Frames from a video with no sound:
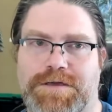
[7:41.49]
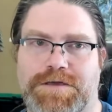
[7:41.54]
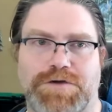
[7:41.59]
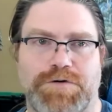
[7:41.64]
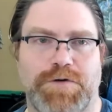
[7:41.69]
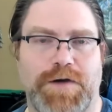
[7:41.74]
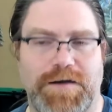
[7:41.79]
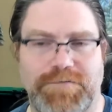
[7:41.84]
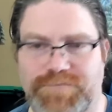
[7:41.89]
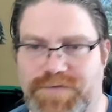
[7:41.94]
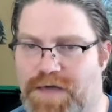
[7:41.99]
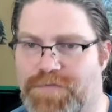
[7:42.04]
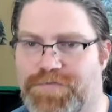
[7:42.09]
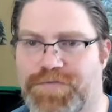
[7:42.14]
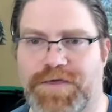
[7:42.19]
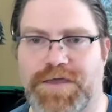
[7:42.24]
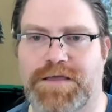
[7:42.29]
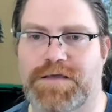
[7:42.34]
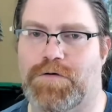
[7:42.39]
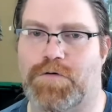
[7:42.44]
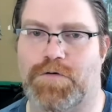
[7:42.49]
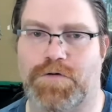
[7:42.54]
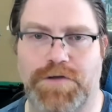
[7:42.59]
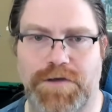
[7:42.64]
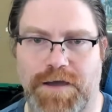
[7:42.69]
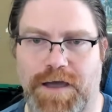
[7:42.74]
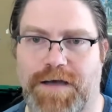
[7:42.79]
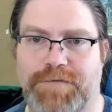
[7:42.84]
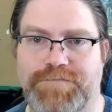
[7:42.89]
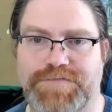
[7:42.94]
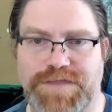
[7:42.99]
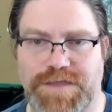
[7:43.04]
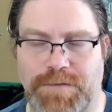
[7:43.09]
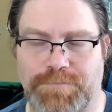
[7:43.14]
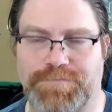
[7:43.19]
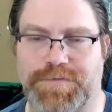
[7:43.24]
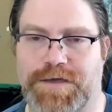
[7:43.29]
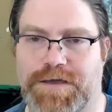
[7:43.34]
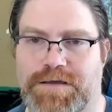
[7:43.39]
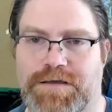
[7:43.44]
You have nothing or you have
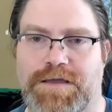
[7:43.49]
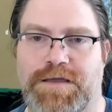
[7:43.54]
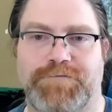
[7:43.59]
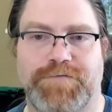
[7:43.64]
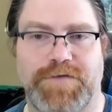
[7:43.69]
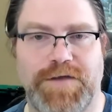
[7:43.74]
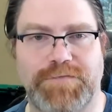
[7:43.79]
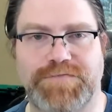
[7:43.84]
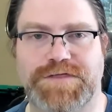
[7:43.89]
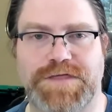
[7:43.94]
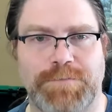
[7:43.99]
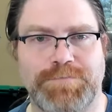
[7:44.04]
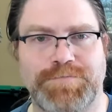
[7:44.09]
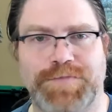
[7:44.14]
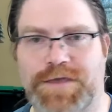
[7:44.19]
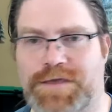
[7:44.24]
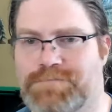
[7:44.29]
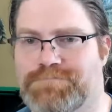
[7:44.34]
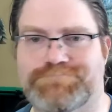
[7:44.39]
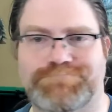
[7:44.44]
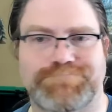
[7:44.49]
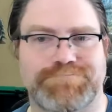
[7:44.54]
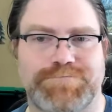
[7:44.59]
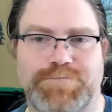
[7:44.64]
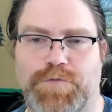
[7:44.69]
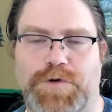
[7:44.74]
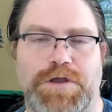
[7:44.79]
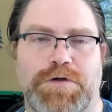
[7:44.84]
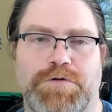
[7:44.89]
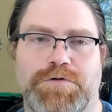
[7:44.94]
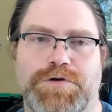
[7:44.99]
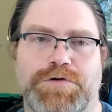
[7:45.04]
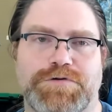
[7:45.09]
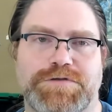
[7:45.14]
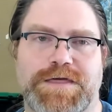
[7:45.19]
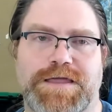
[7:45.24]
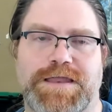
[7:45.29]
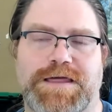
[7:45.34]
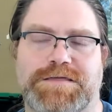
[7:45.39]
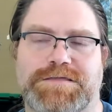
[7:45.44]
something. If you have something, we don't use
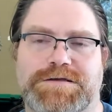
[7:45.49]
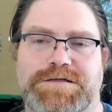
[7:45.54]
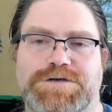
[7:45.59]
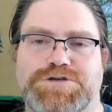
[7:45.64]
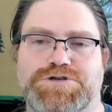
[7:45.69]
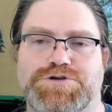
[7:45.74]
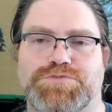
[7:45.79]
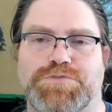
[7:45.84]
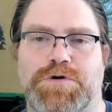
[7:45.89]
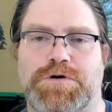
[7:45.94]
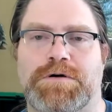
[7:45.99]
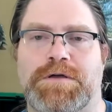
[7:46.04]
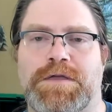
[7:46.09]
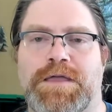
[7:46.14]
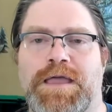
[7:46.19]
that escalation rule.